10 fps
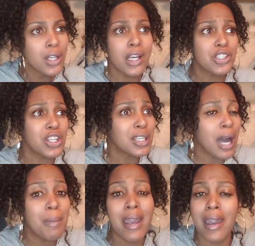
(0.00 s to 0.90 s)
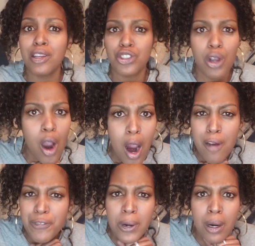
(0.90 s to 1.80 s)
Because she coming extra
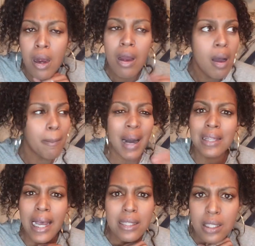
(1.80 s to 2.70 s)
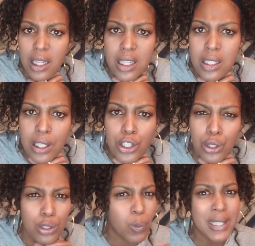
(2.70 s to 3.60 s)
hard for my light-skinned
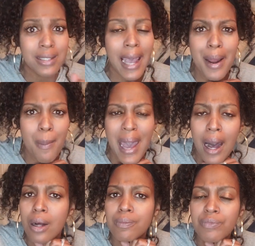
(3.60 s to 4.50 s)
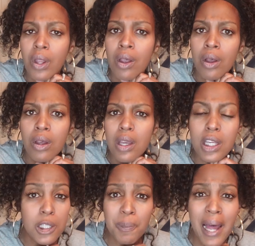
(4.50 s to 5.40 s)
sisters. What's that about?
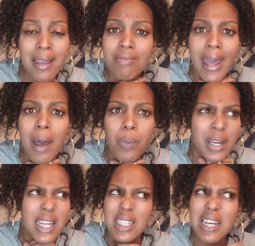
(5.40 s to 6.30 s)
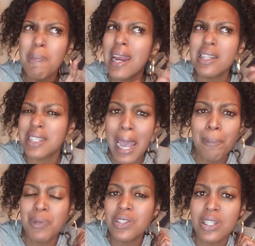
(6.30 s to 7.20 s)
Explain that one. Has anybody
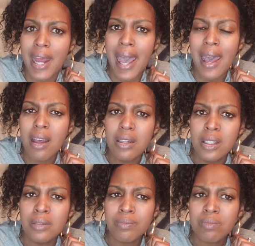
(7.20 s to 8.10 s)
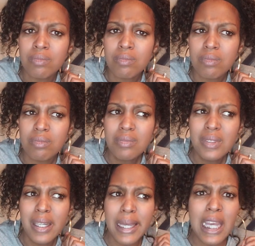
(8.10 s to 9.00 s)
tapped into that?
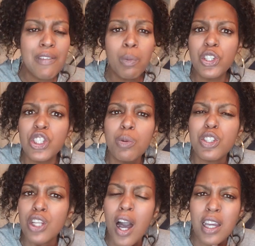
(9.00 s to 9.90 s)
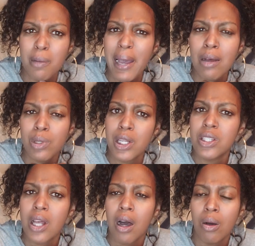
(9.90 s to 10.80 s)
Even when she was talking about
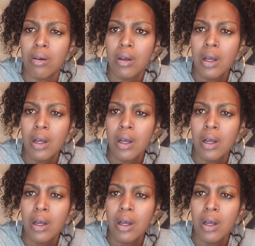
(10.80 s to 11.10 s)
Lizzo.